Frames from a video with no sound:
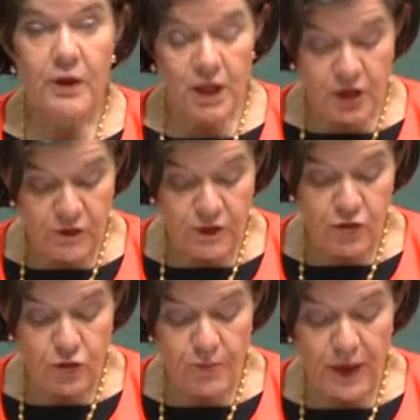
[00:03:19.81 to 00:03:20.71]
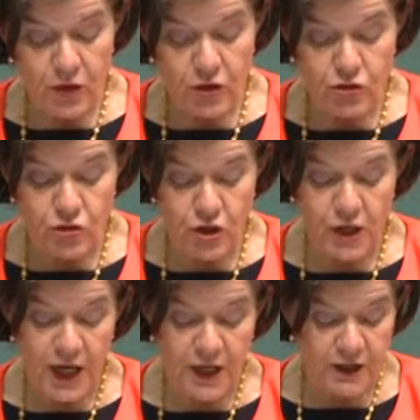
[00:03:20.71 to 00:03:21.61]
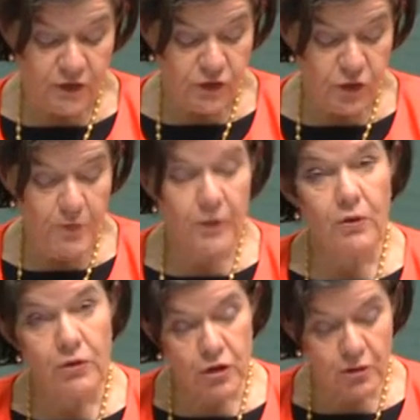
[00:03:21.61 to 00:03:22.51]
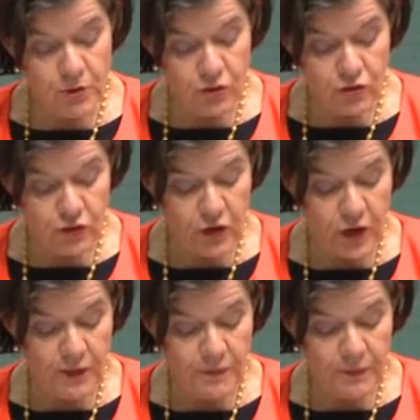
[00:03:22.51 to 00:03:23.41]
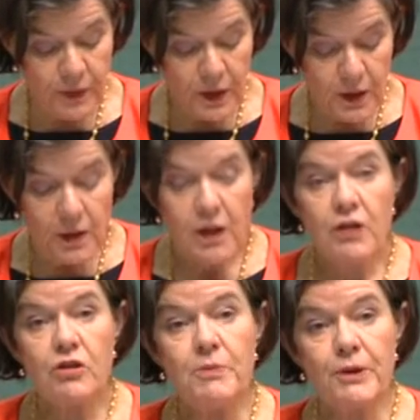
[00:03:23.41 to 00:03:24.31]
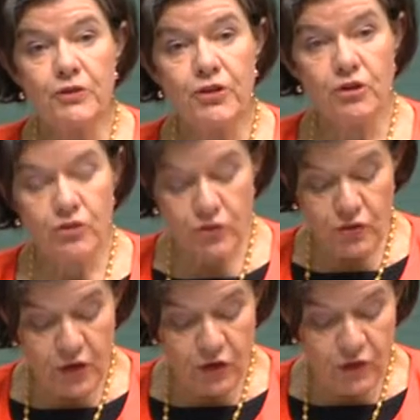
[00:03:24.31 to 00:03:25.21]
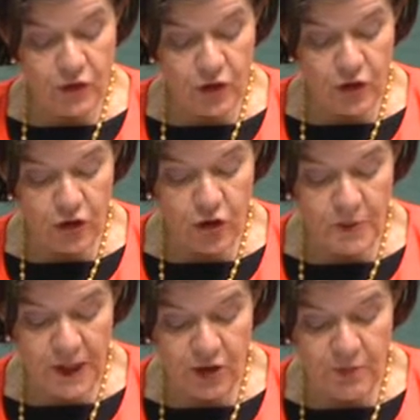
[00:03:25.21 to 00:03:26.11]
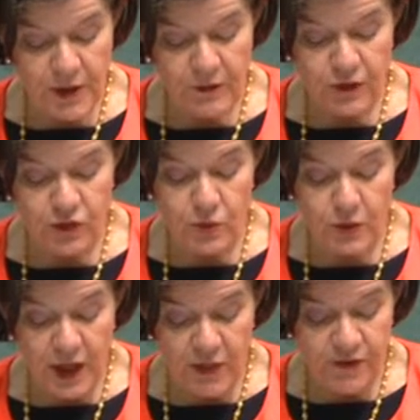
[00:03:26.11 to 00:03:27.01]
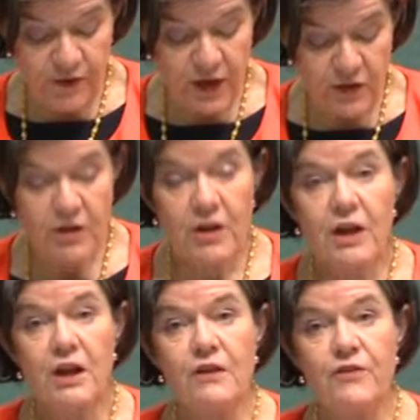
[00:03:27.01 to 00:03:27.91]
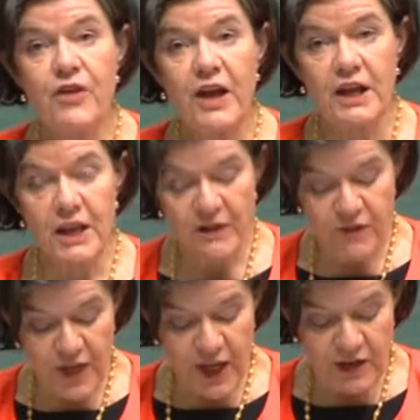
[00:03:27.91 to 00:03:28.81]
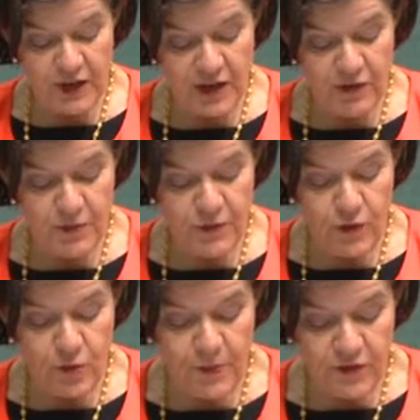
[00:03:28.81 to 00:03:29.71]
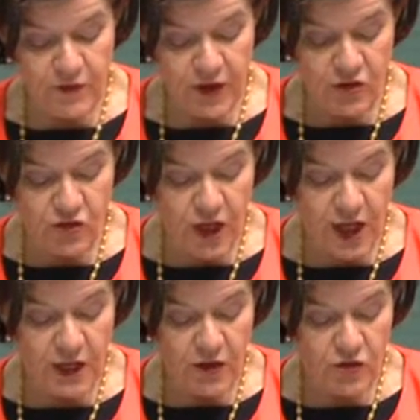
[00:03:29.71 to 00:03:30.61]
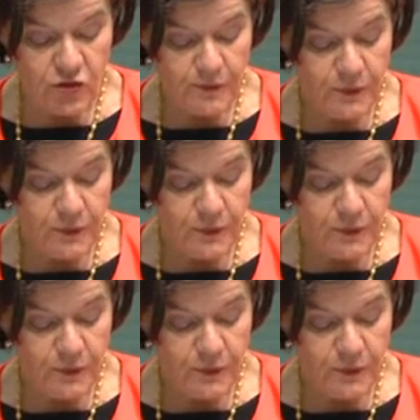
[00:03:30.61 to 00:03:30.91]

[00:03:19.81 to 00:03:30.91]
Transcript: Individuals may join ADF super or a commercial scheme. The ability to transfer accumulated benefits to another fund if they leave the ADF before preservation age.